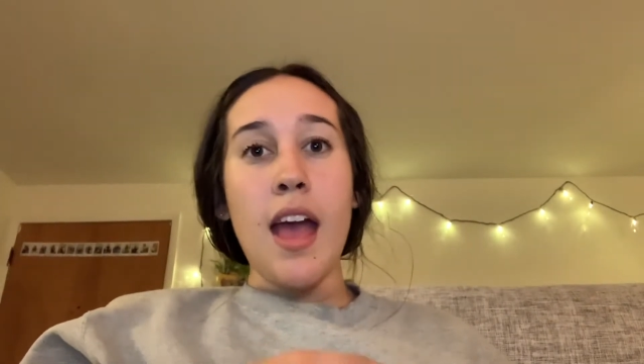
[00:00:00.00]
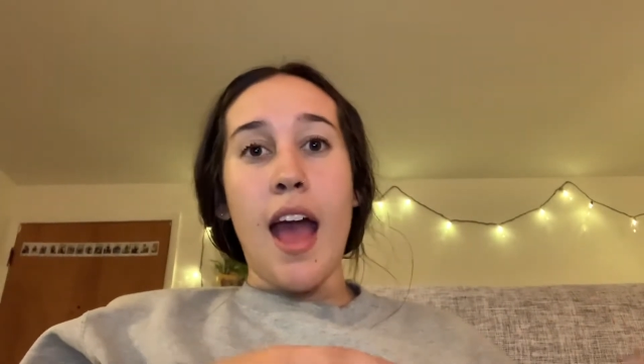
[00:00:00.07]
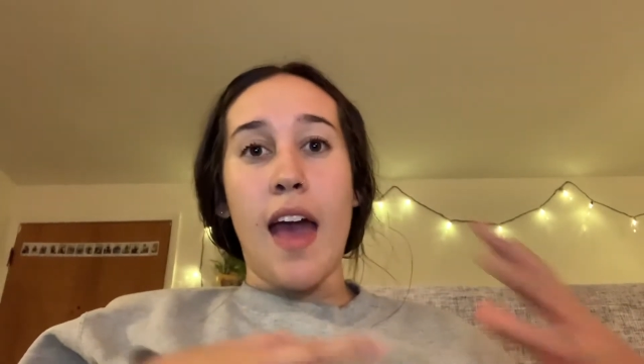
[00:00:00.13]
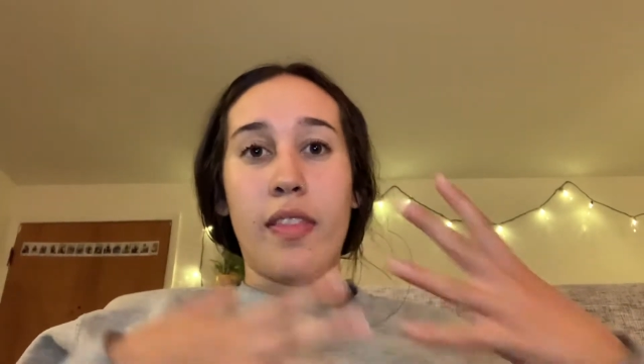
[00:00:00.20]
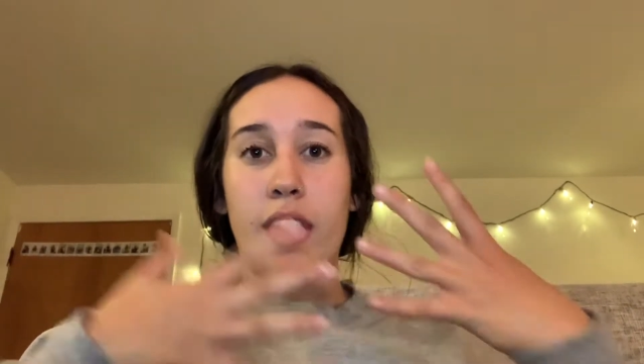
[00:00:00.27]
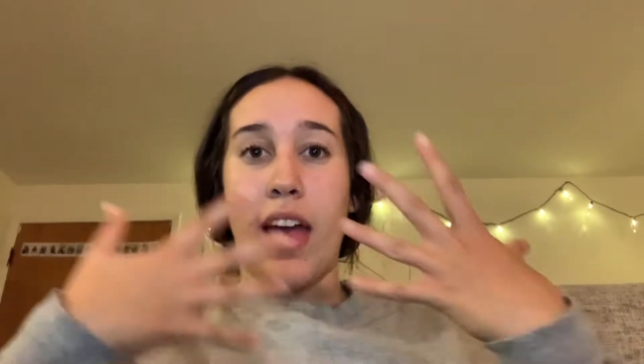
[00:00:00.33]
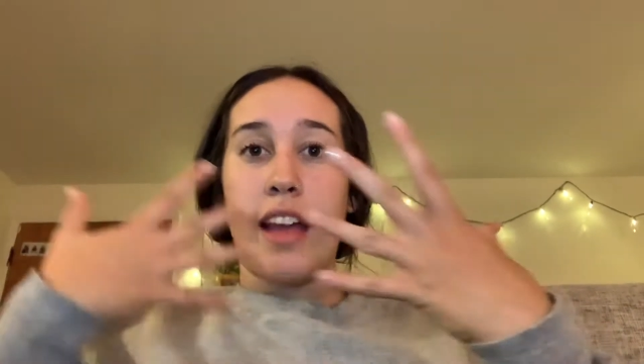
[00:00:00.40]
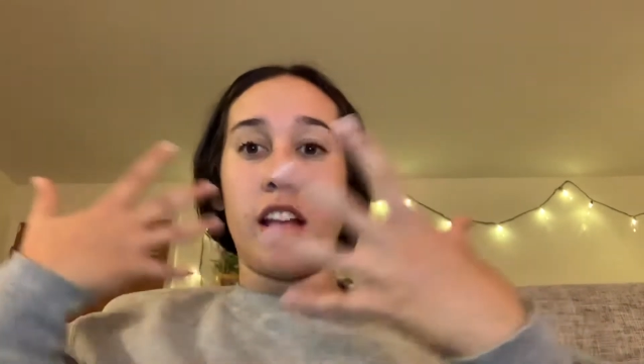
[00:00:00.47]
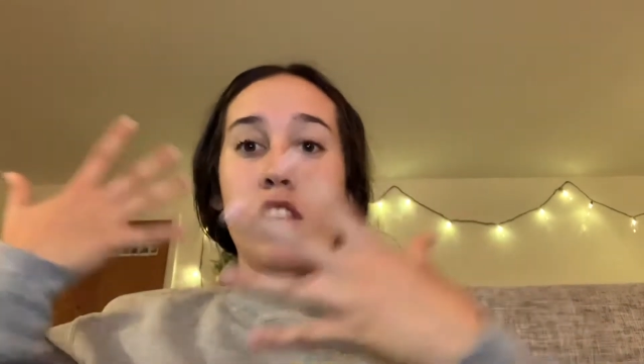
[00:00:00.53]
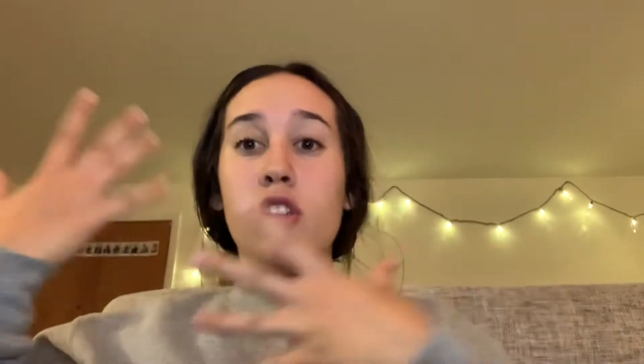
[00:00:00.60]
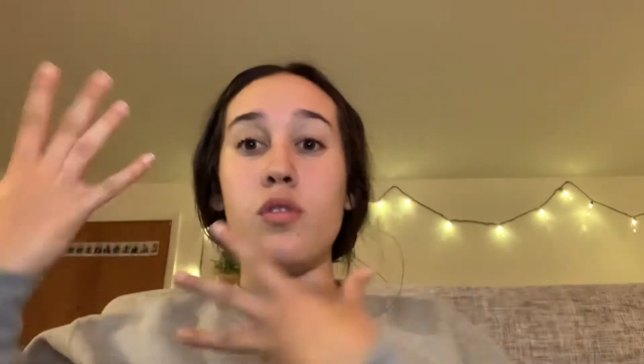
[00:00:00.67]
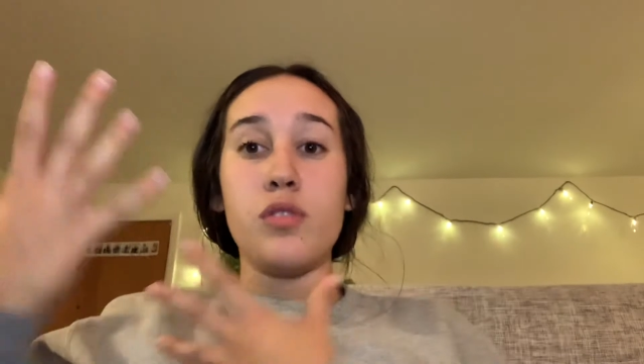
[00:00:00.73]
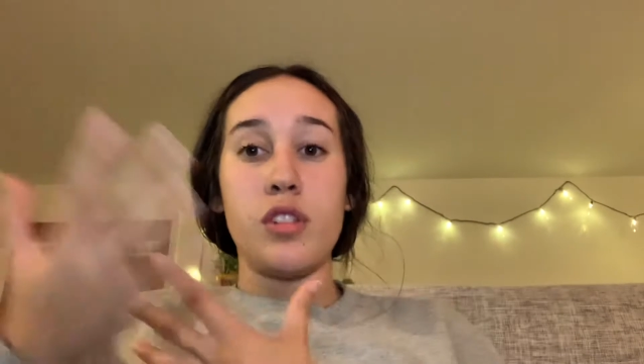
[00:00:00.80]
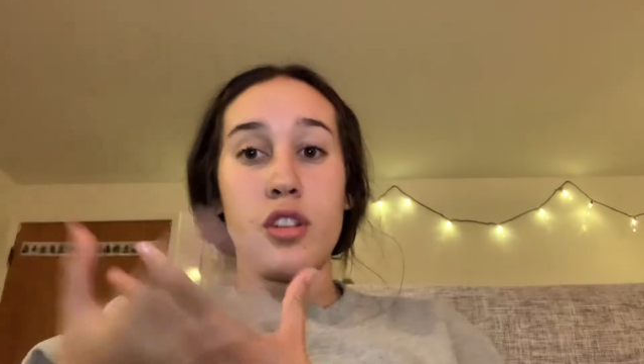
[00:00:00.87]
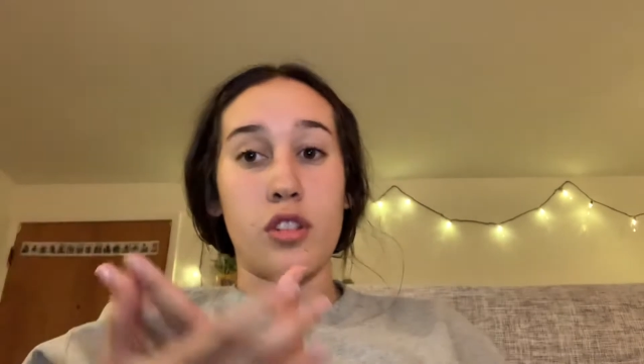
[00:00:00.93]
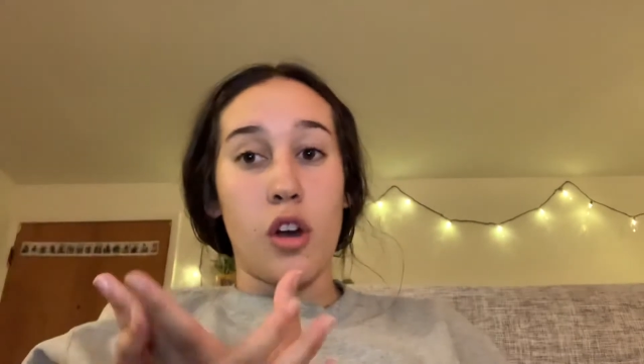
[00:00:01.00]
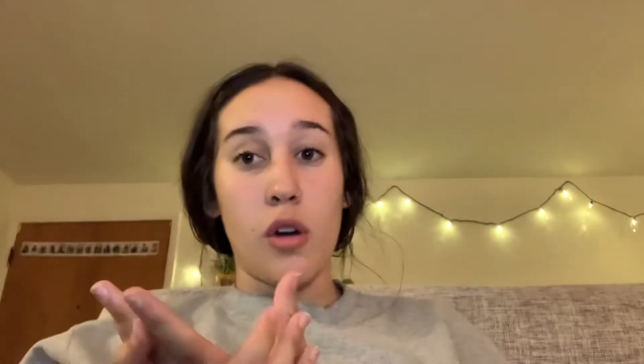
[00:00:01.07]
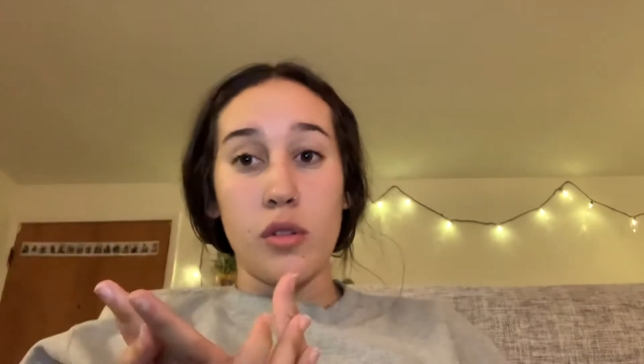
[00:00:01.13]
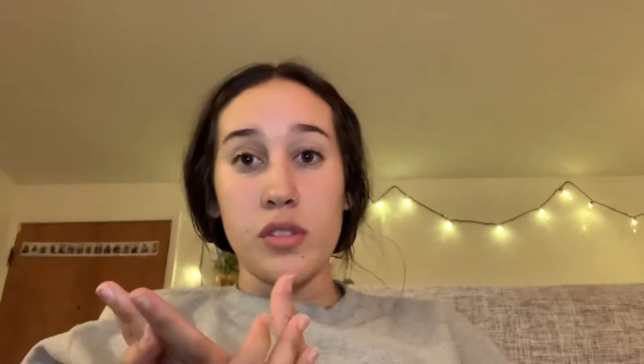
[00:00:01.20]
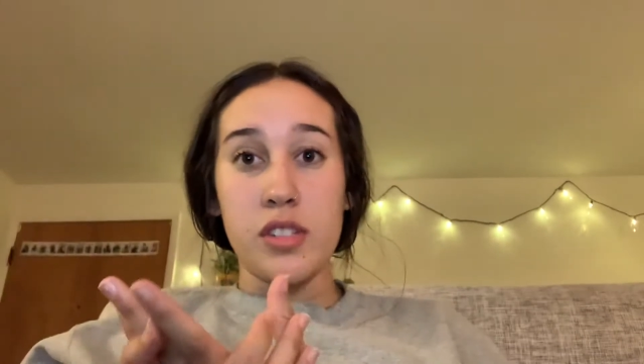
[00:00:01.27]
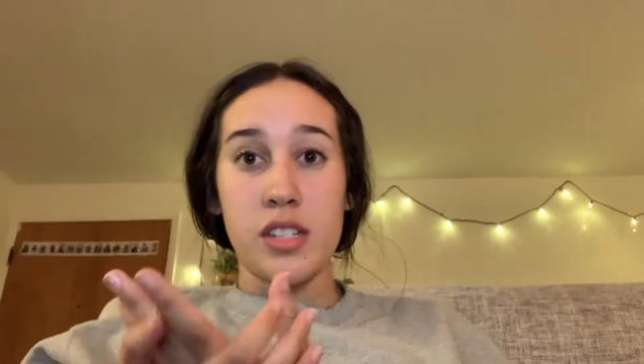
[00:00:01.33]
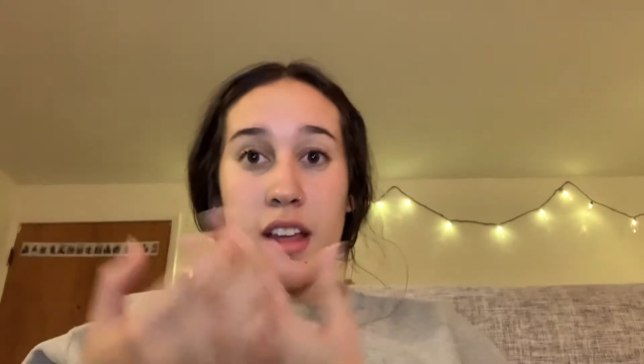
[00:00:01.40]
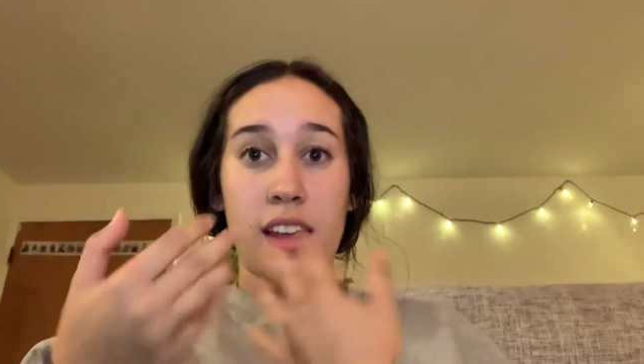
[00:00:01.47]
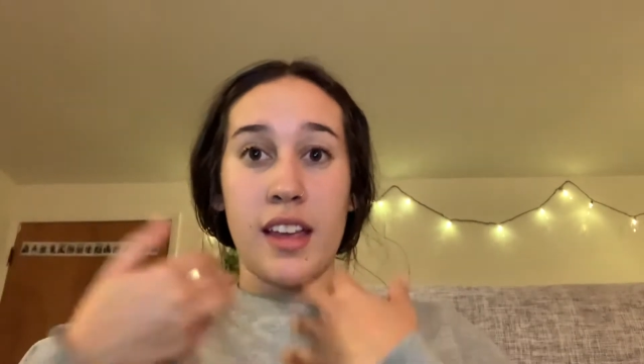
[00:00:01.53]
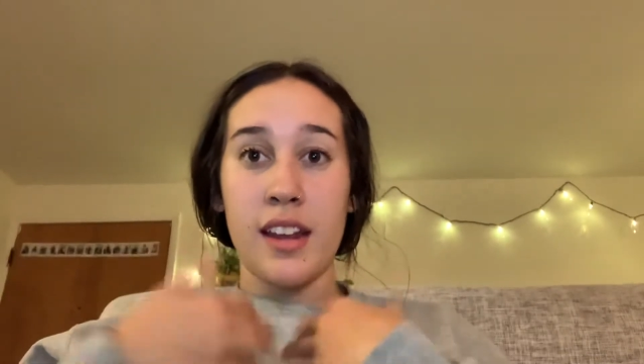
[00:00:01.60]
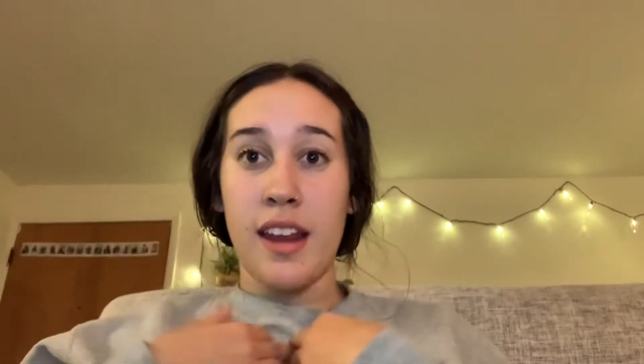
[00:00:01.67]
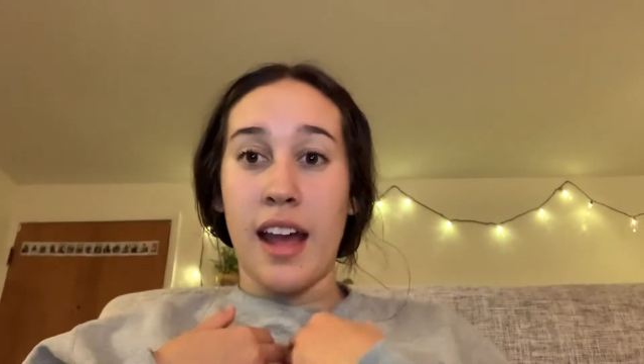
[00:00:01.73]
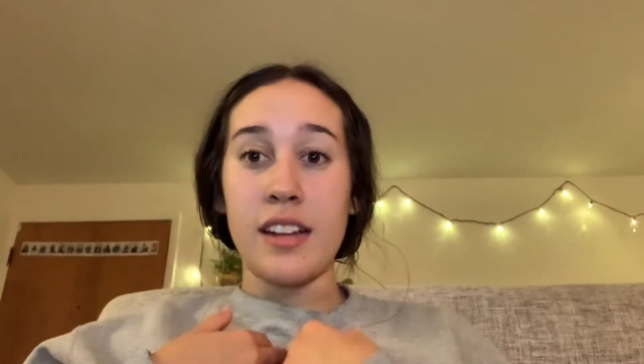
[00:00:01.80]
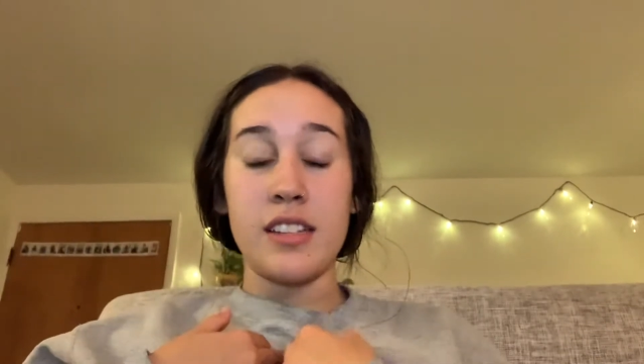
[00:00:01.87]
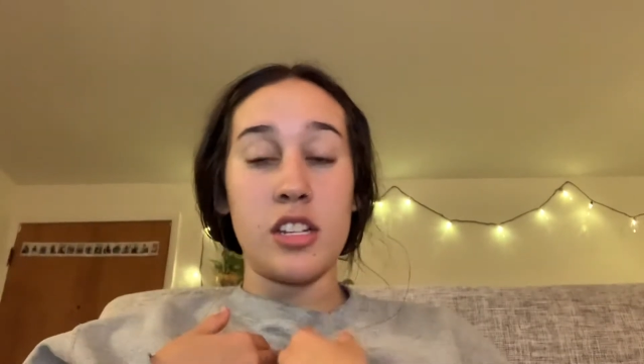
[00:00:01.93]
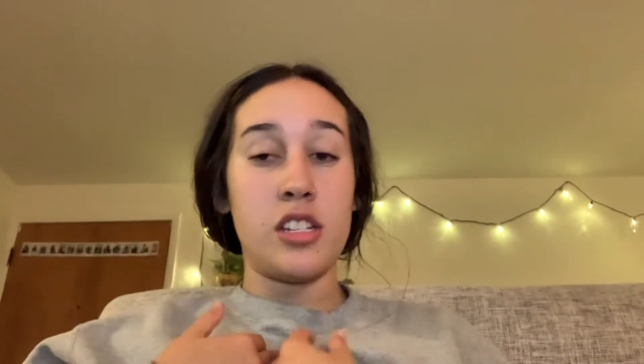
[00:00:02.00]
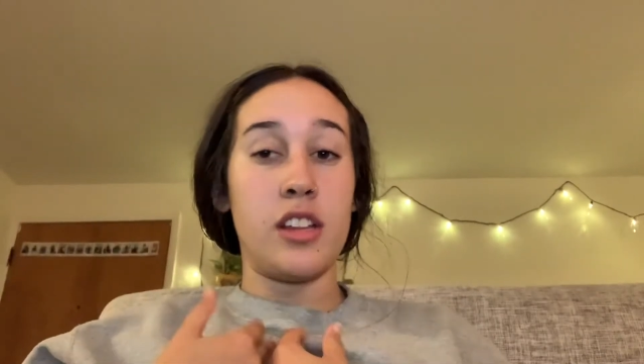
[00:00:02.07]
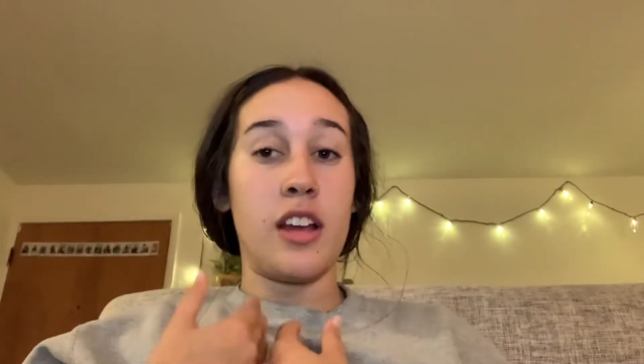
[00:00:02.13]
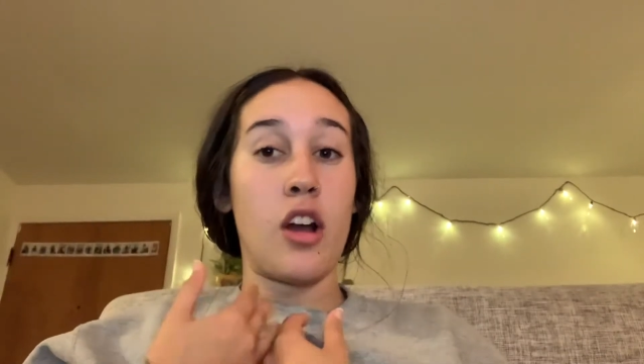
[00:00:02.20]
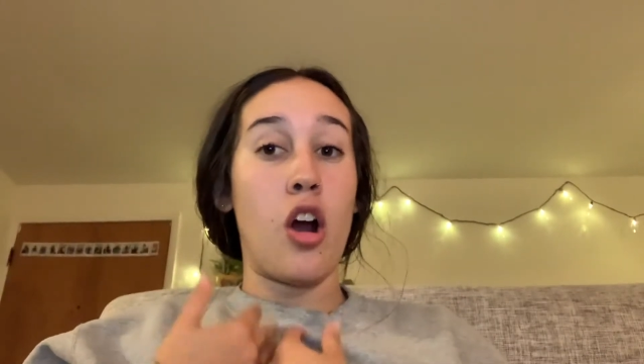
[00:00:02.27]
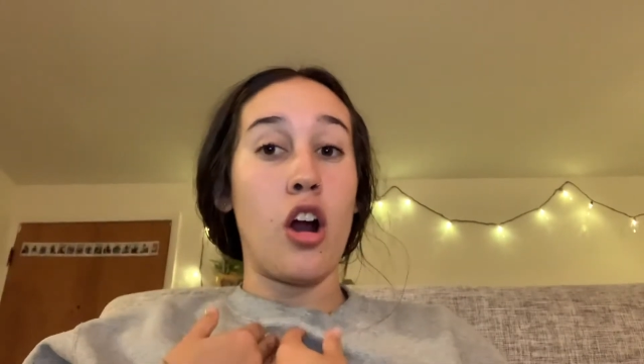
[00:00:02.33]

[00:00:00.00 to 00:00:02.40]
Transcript: and like using those to like connect it to like